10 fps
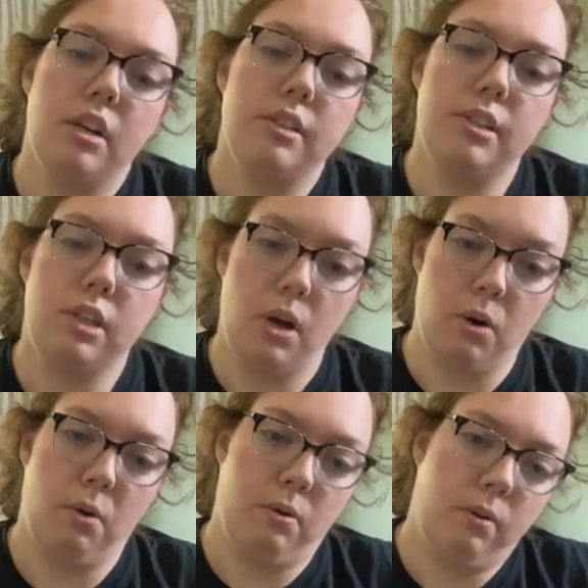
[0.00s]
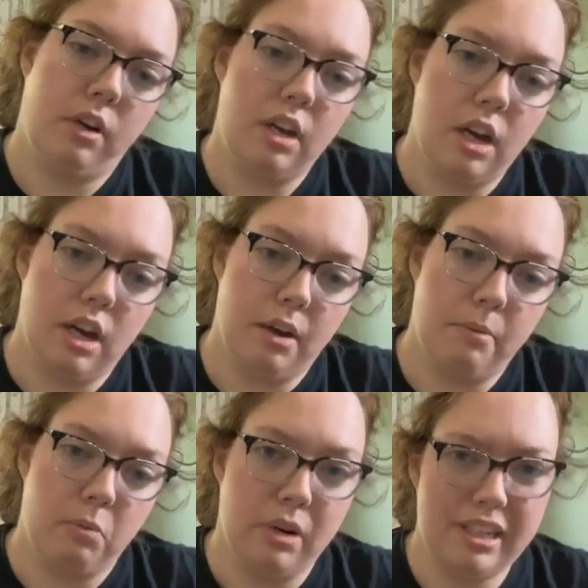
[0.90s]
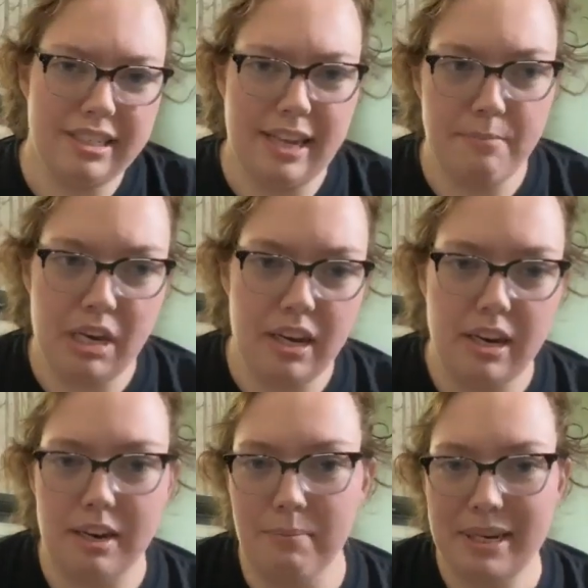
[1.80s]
So um, what does that mean?